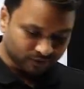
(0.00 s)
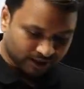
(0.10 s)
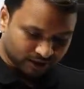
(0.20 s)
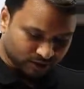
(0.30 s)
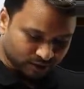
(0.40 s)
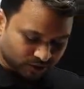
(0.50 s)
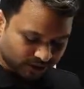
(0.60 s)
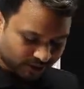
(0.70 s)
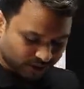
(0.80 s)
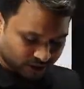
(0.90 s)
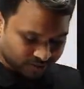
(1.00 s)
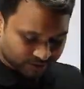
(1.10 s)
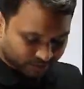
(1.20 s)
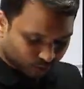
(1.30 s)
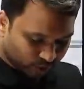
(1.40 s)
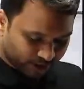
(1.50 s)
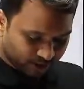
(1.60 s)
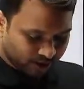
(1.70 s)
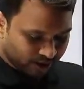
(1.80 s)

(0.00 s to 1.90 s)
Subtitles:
that is also there in terms of uploading.